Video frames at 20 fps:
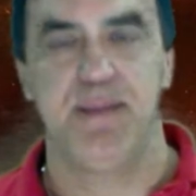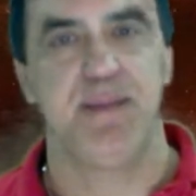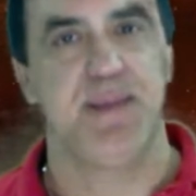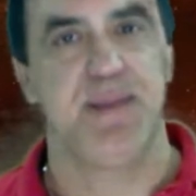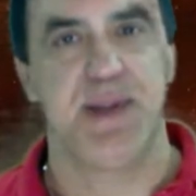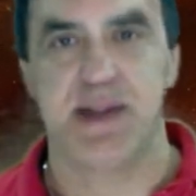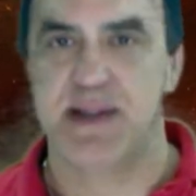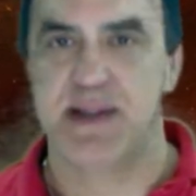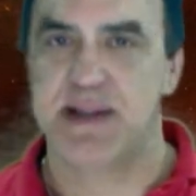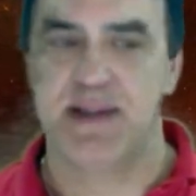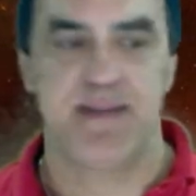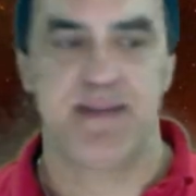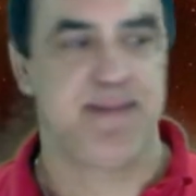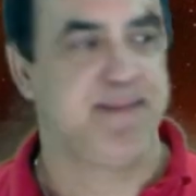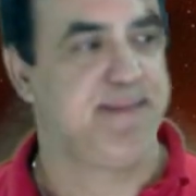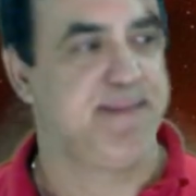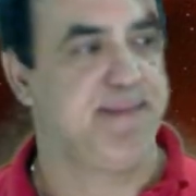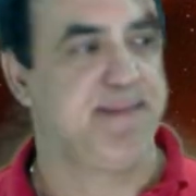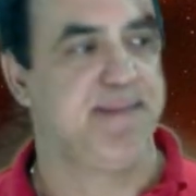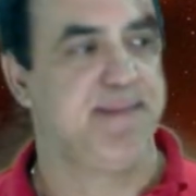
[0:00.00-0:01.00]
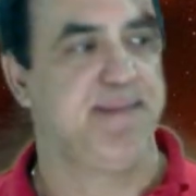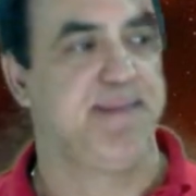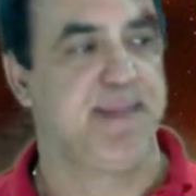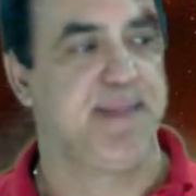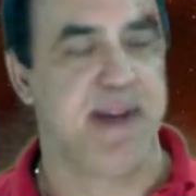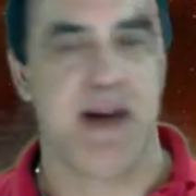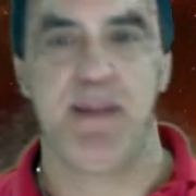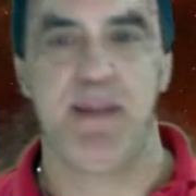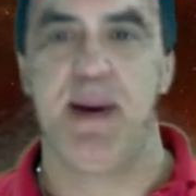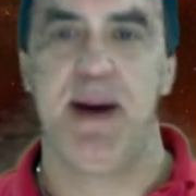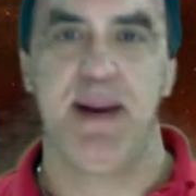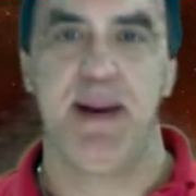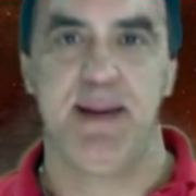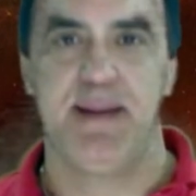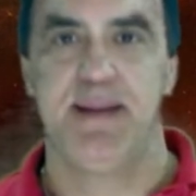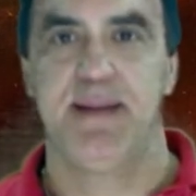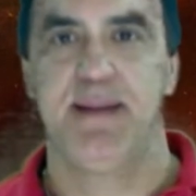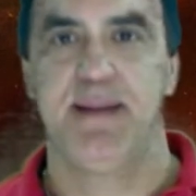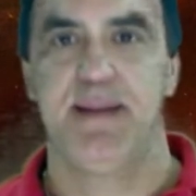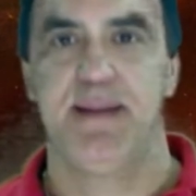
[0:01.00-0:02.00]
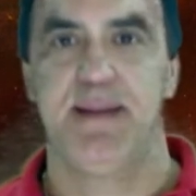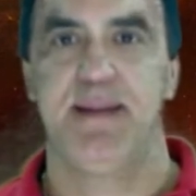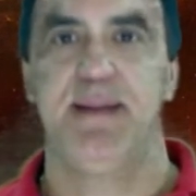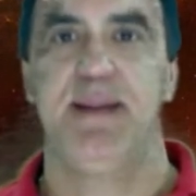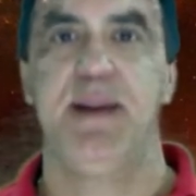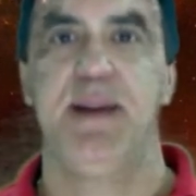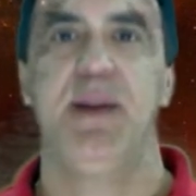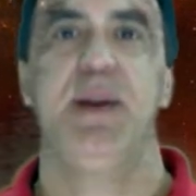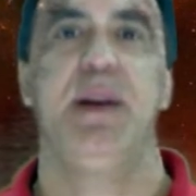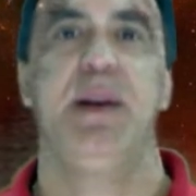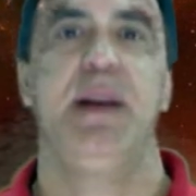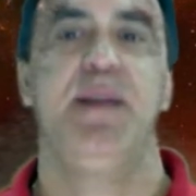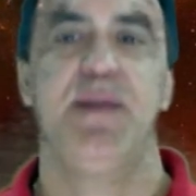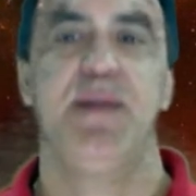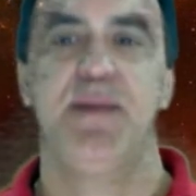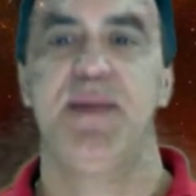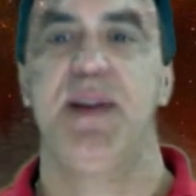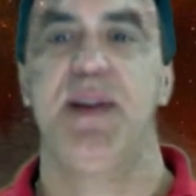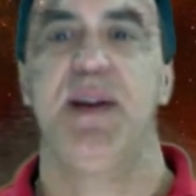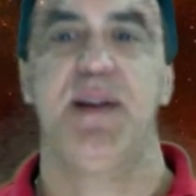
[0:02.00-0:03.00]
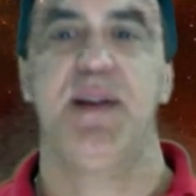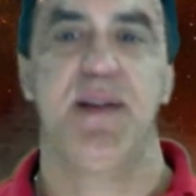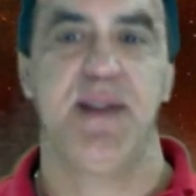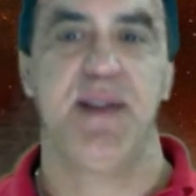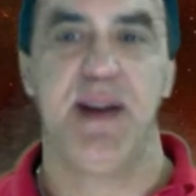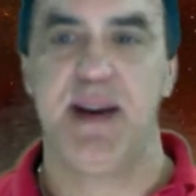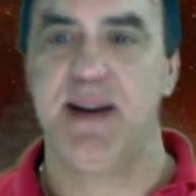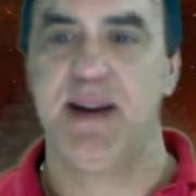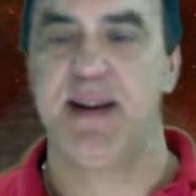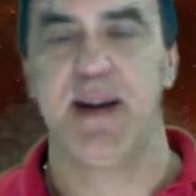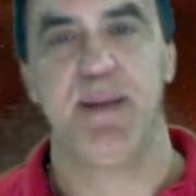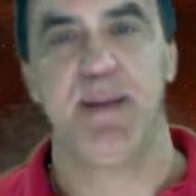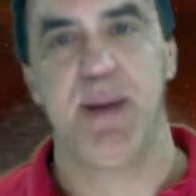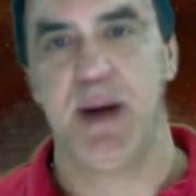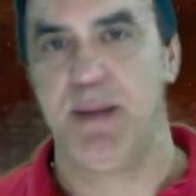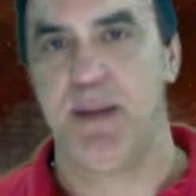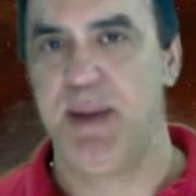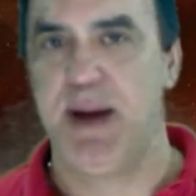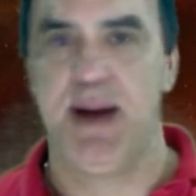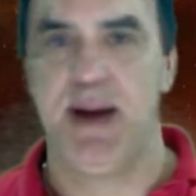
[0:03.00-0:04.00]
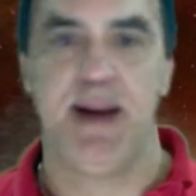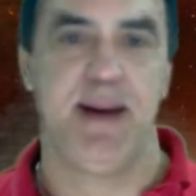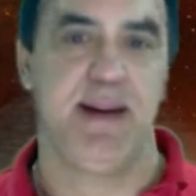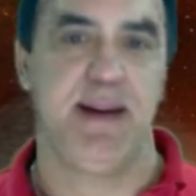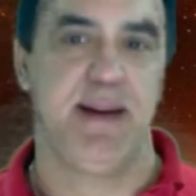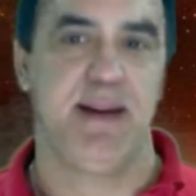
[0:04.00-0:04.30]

Just, come on. You leave the theater thinking, come on, man.